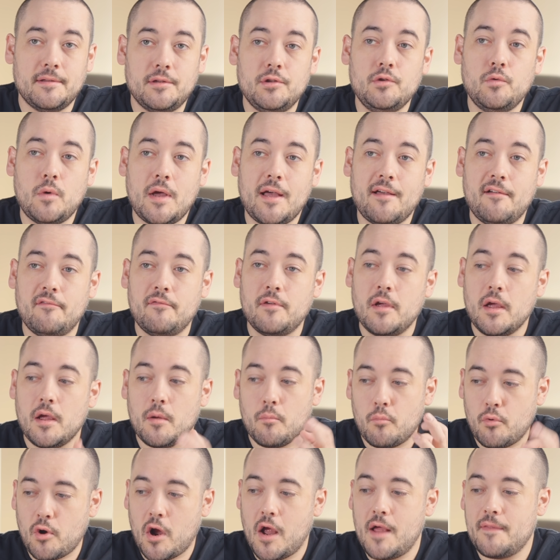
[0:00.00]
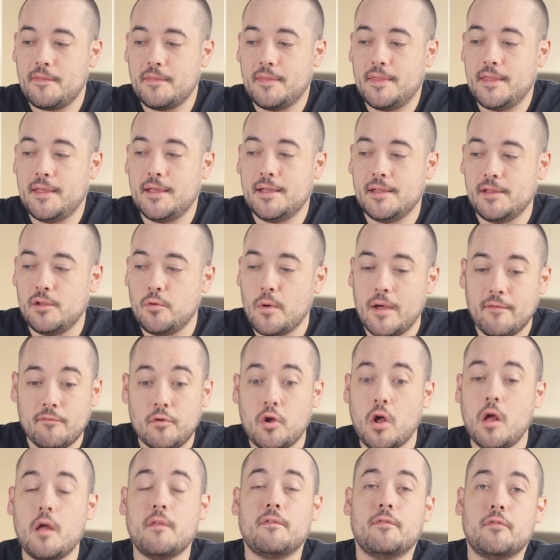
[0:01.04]
You have
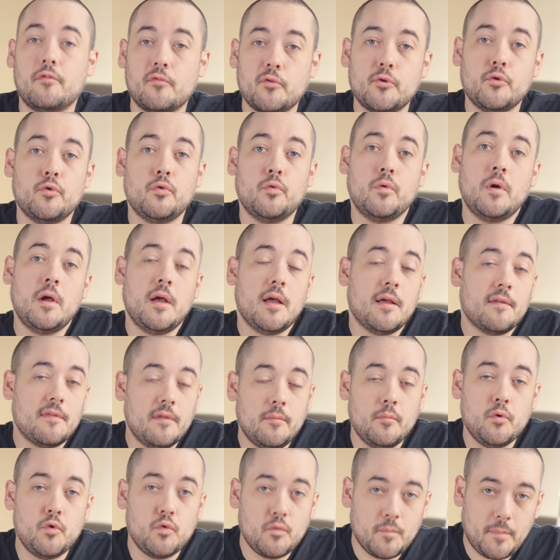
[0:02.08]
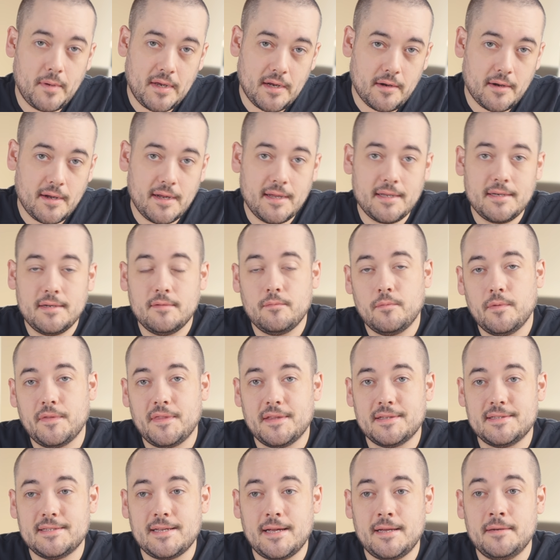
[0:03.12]
gone through the moon period with
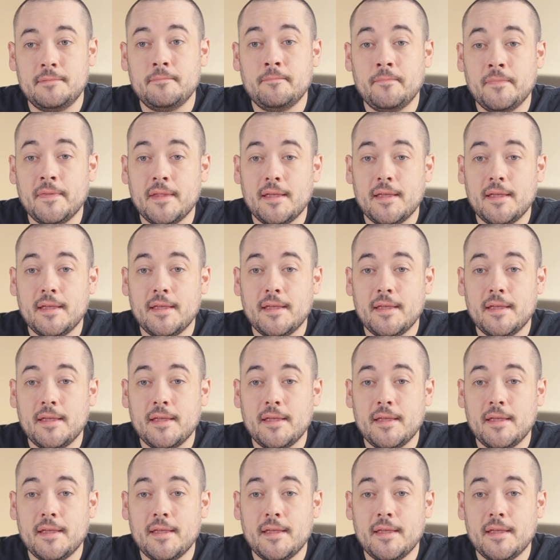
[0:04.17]
the sun,